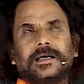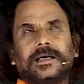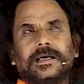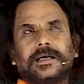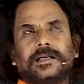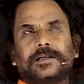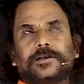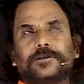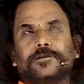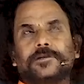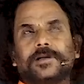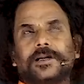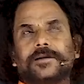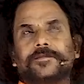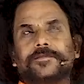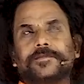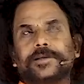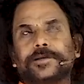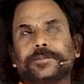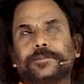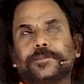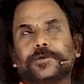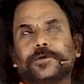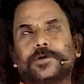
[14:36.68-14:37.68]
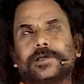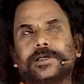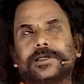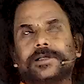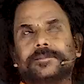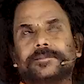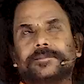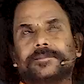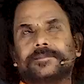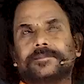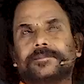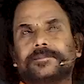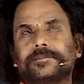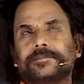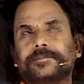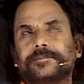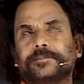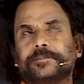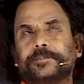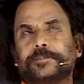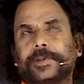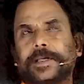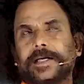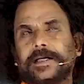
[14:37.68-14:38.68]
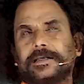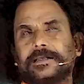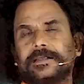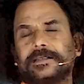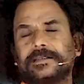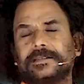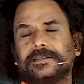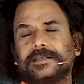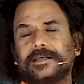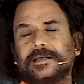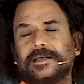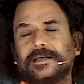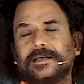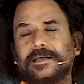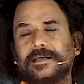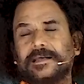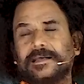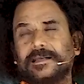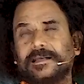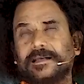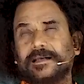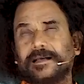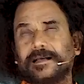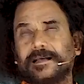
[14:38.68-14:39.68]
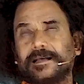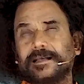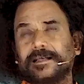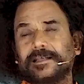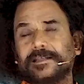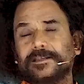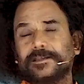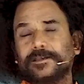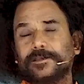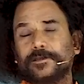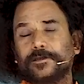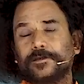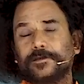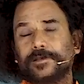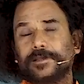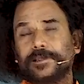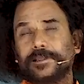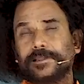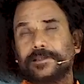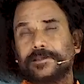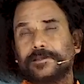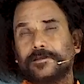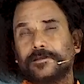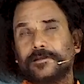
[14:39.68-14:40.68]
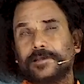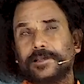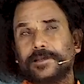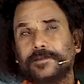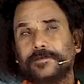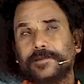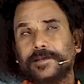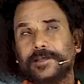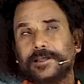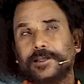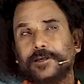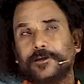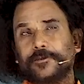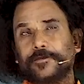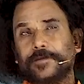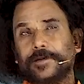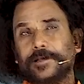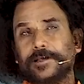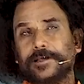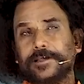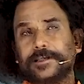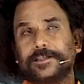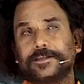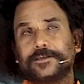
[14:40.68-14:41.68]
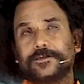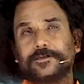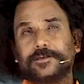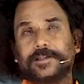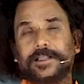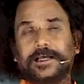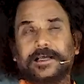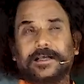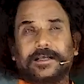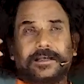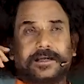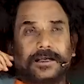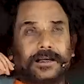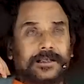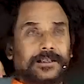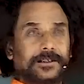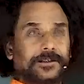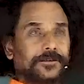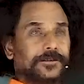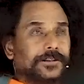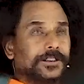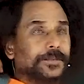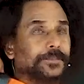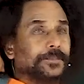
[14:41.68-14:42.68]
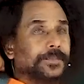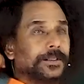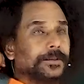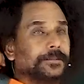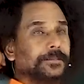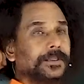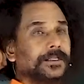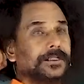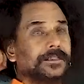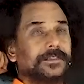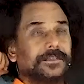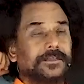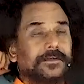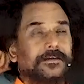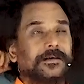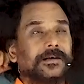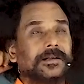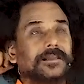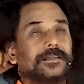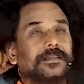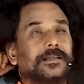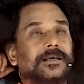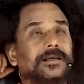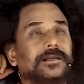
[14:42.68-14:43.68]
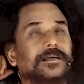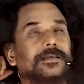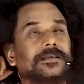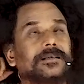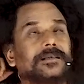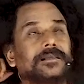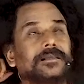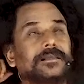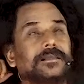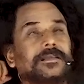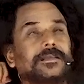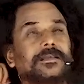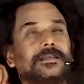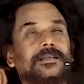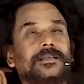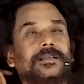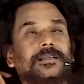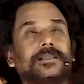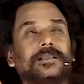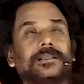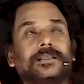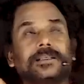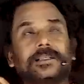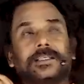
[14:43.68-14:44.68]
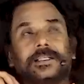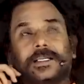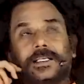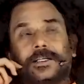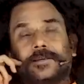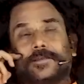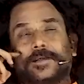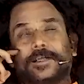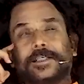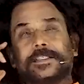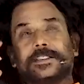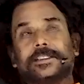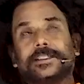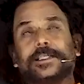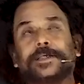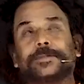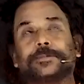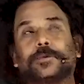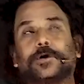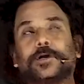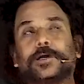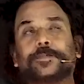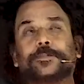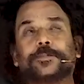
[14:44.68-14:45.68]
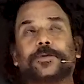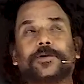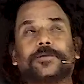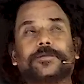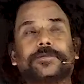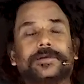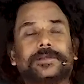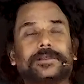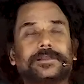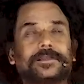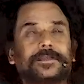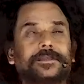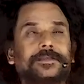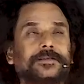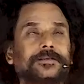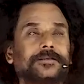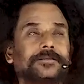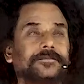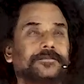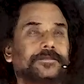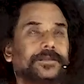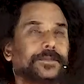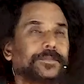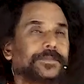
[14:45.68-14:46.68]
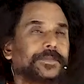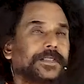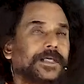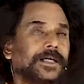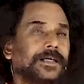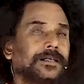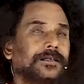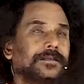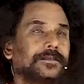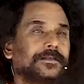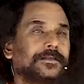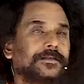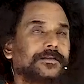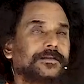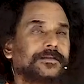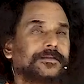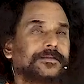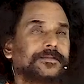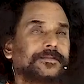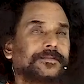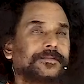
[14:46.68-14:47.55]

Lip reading: And do not feel boredom. Practice again and again. Slowly, slowly, one day you will reach to that height. You see Paramahansa Yogananda. He was inborn prophet from childhood.